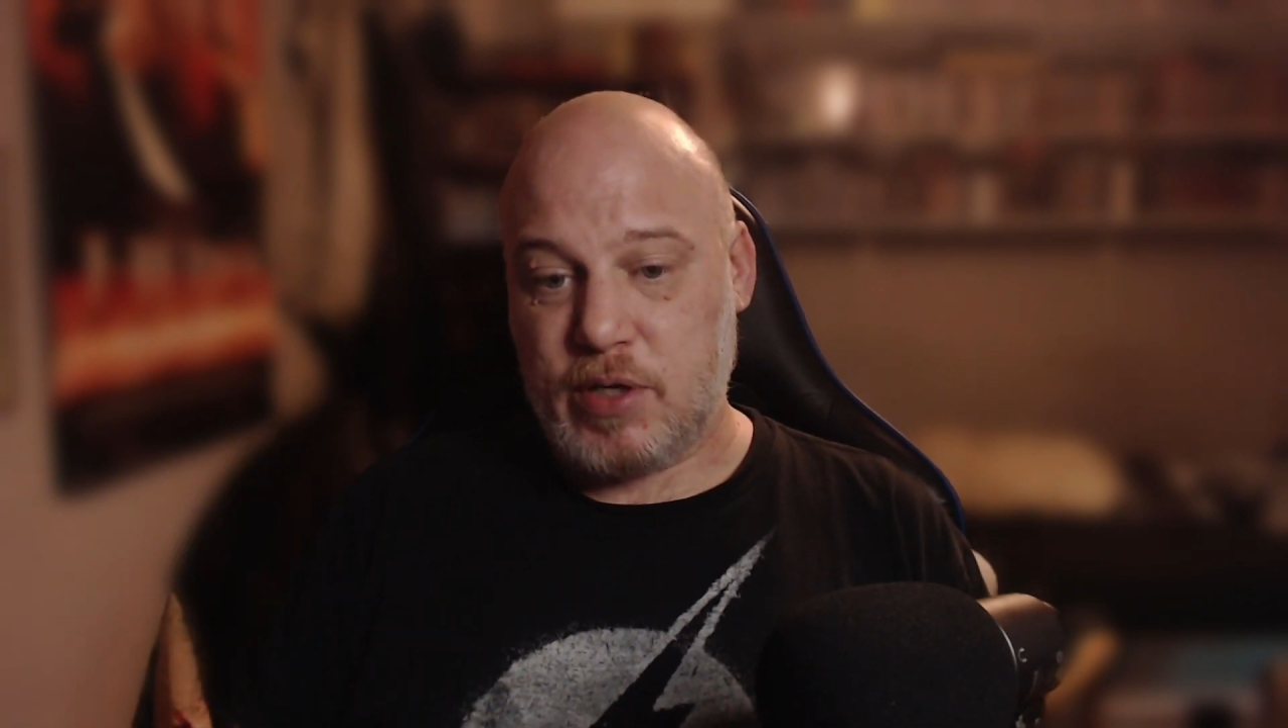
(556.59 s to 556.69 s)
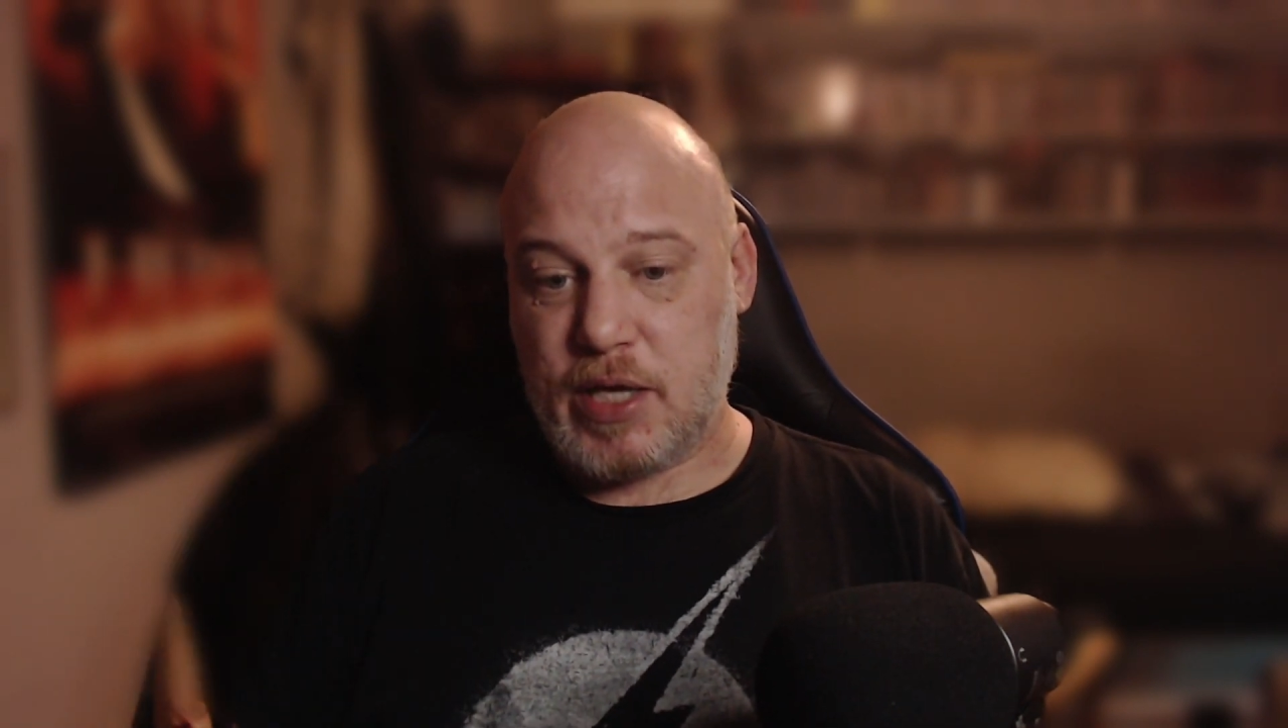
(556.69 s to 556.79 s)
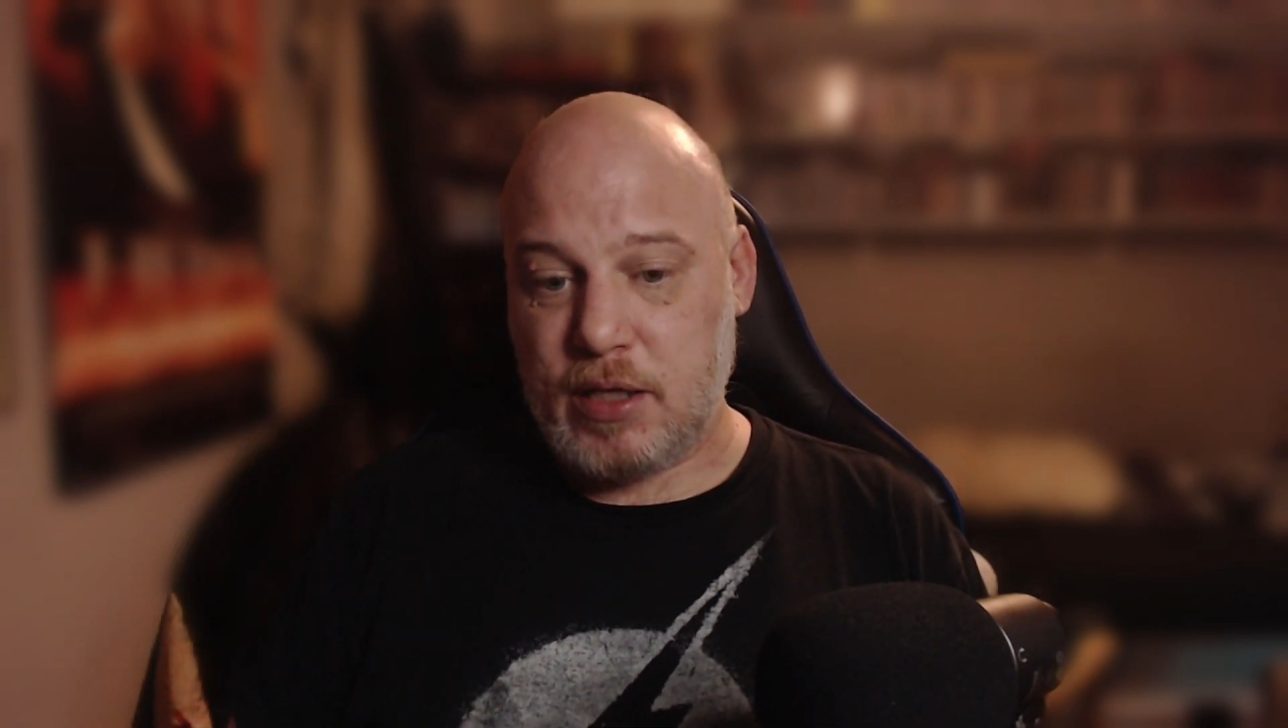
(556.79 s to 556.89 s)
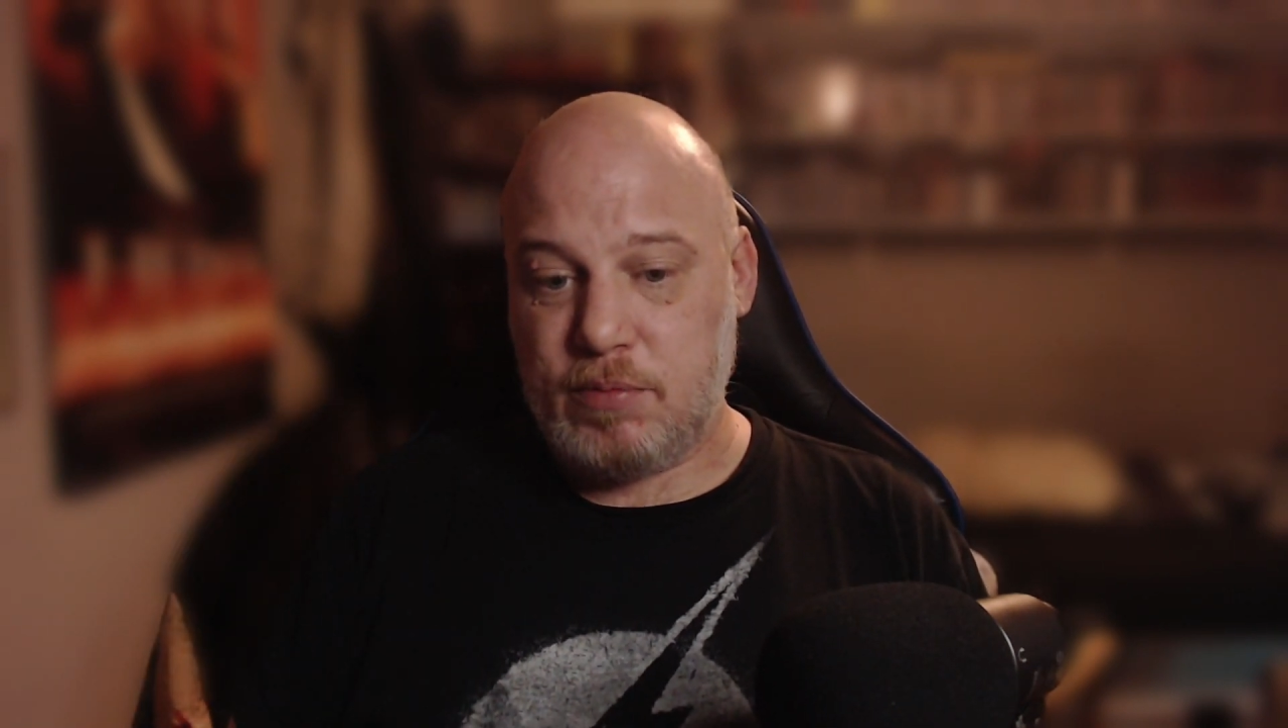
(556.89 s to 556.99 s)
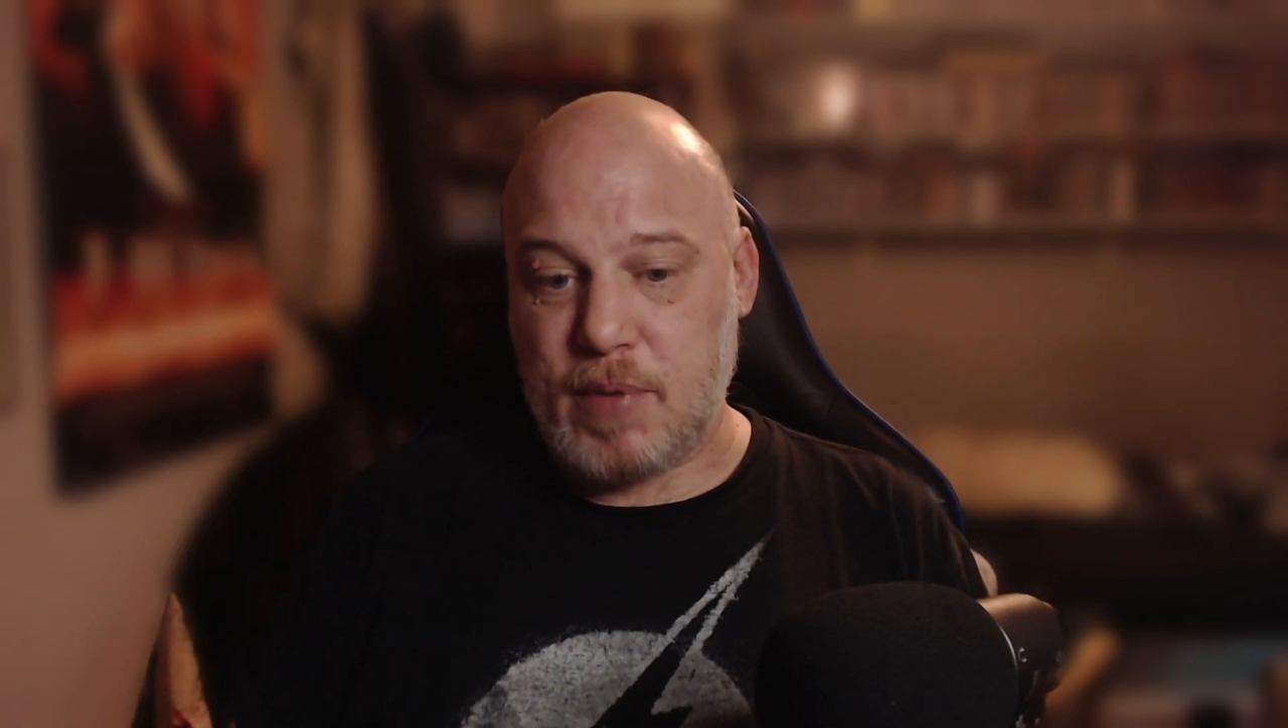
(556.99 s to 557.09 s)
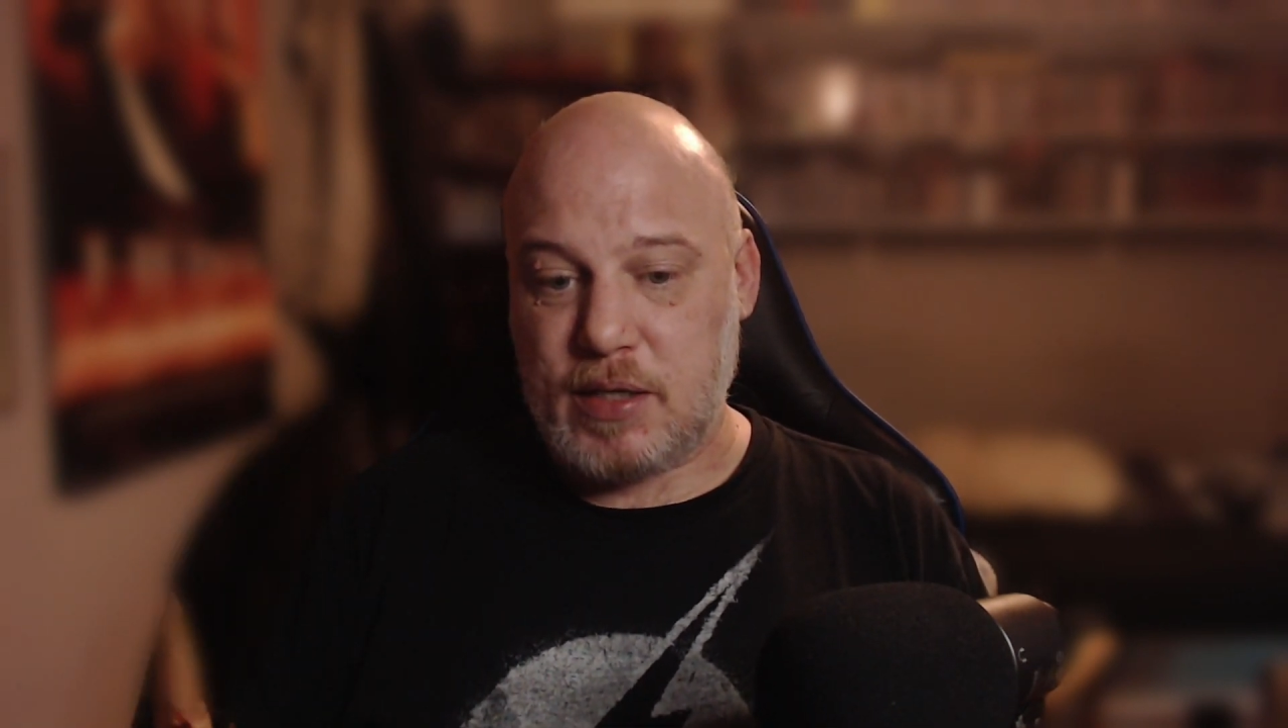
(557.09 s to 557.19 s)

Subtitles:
game